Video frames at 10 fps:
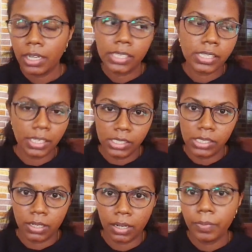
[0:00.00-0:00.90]
Let's
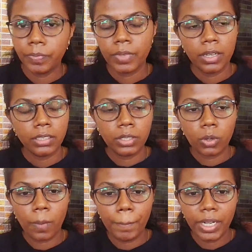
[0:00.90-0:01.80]
consider the
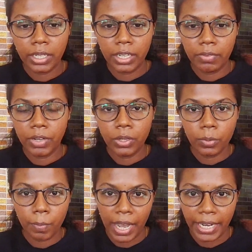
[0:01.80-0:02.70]
topic given
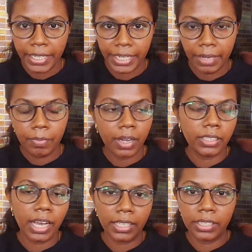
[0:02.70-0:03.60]
to my team
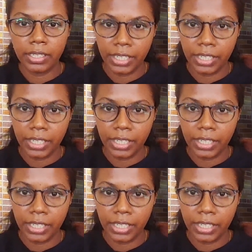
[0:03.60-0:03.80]
and the other